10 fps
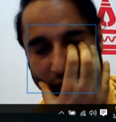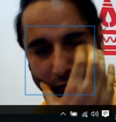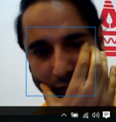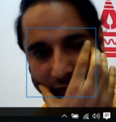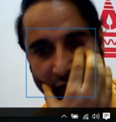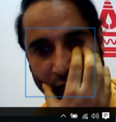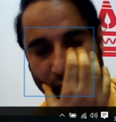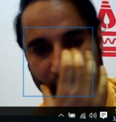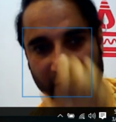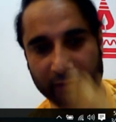So then you
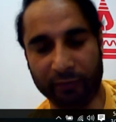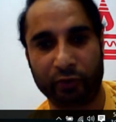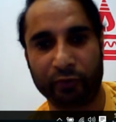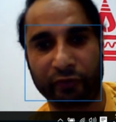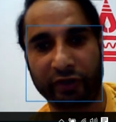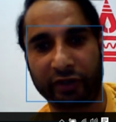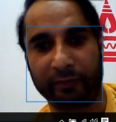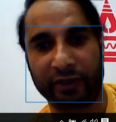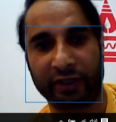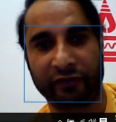will be able to set
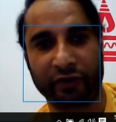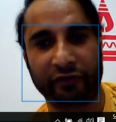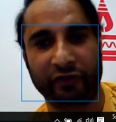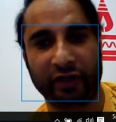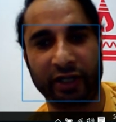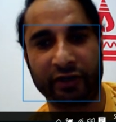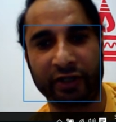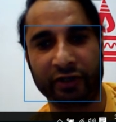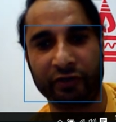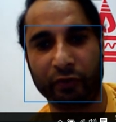up the instance, and
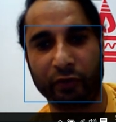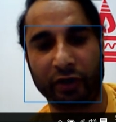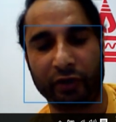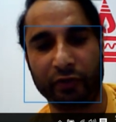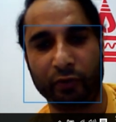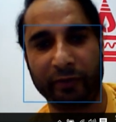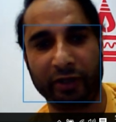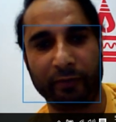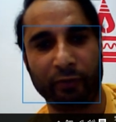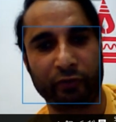then you will
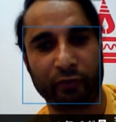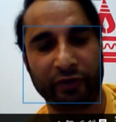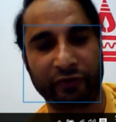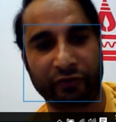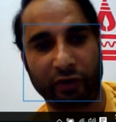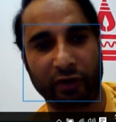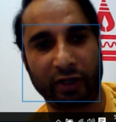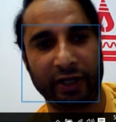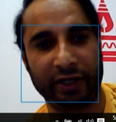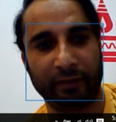be able to install
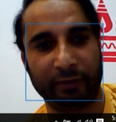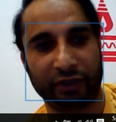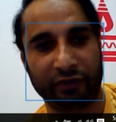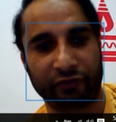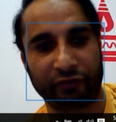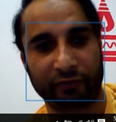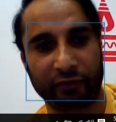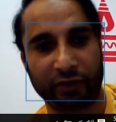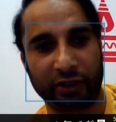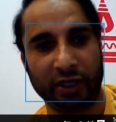any application
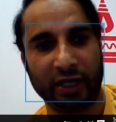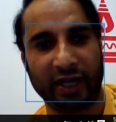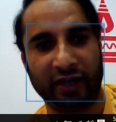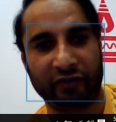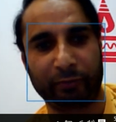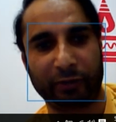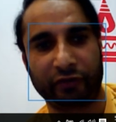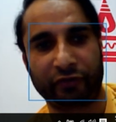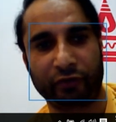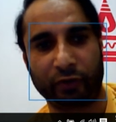software. As
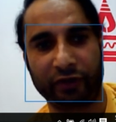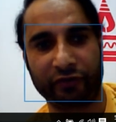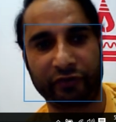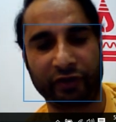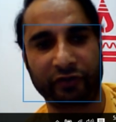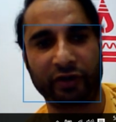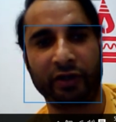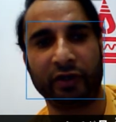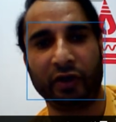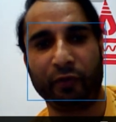per storage is
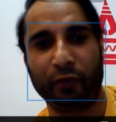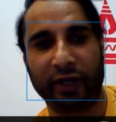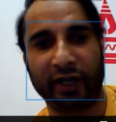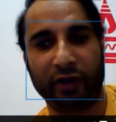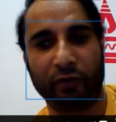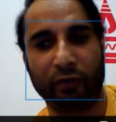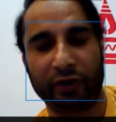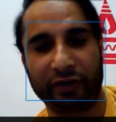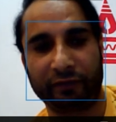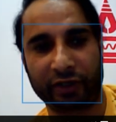concerned, we
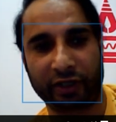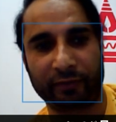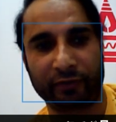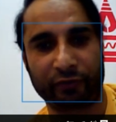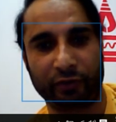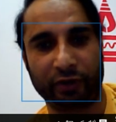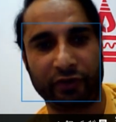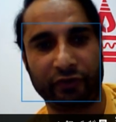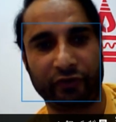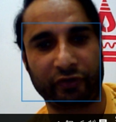have different type of
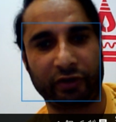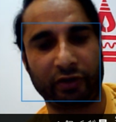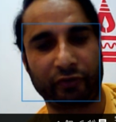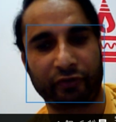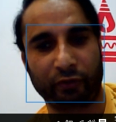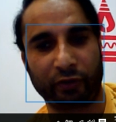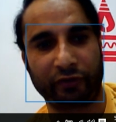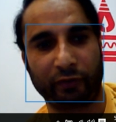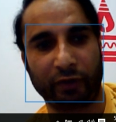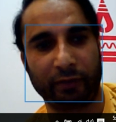storage
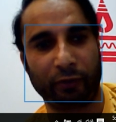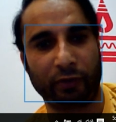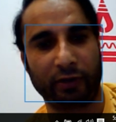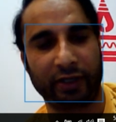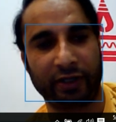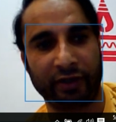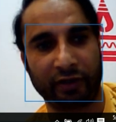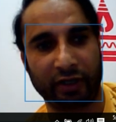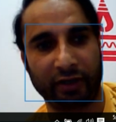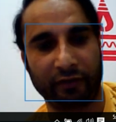available in
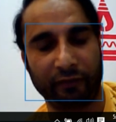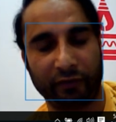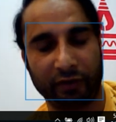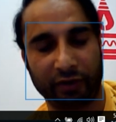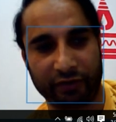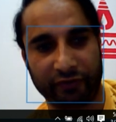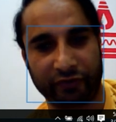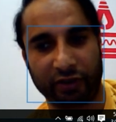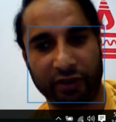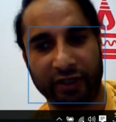this
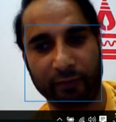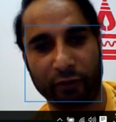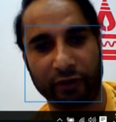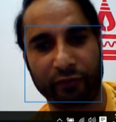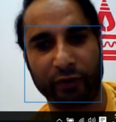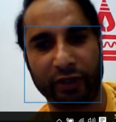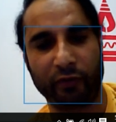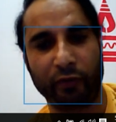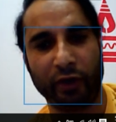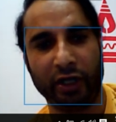AWS. We have